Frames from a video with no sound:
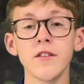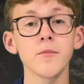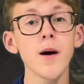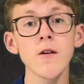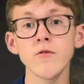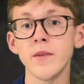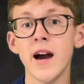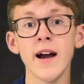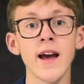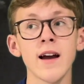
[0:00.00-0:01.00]
Apart from the
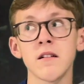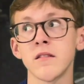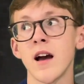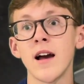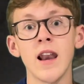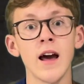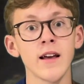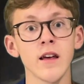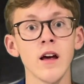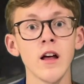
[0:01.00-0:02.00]
iX, I like
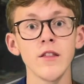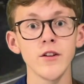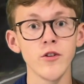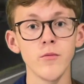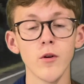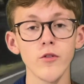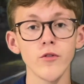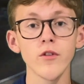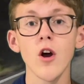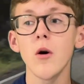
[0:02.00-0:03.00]
the new models,
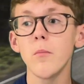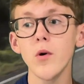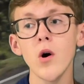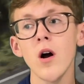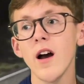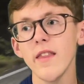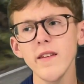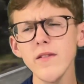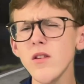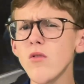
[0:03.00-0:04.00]
but they've
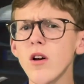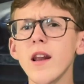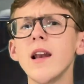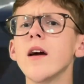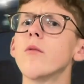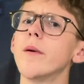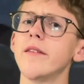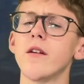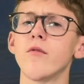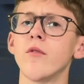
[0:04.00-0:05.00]
still gone a little bit
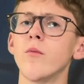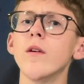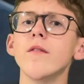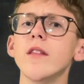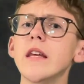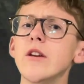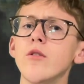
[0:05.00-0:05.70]
different with the new